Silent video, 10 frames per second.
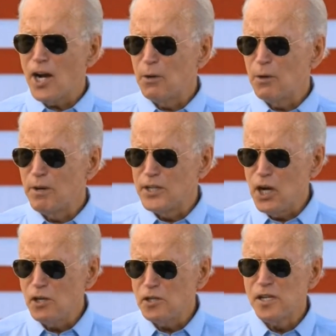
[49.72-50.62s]

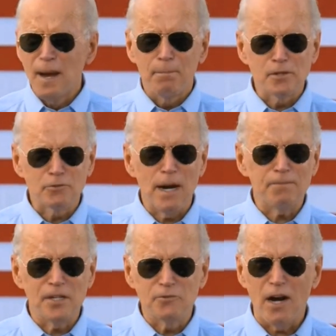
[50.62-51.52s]
reduce
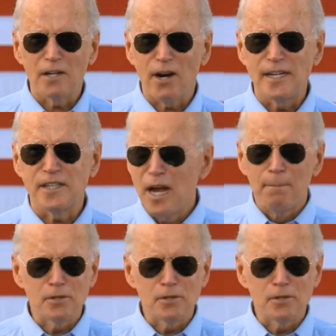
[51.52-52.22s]
prescription drug crisis,